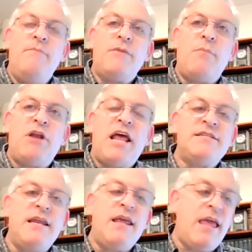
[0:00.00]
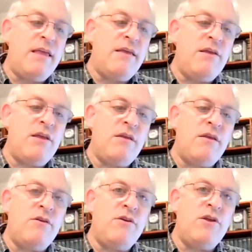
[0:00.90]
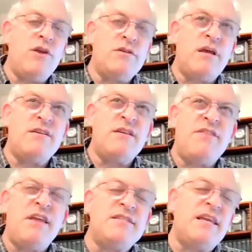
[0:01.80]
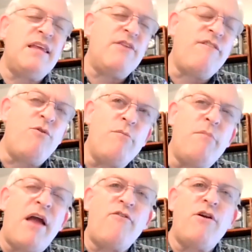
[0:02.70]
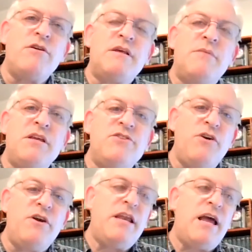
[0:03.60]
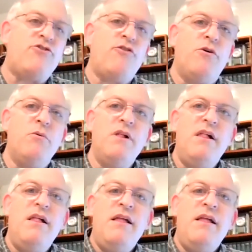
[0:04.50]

um, but I said he came, his, I think I said he had reform background or something. It's really not true.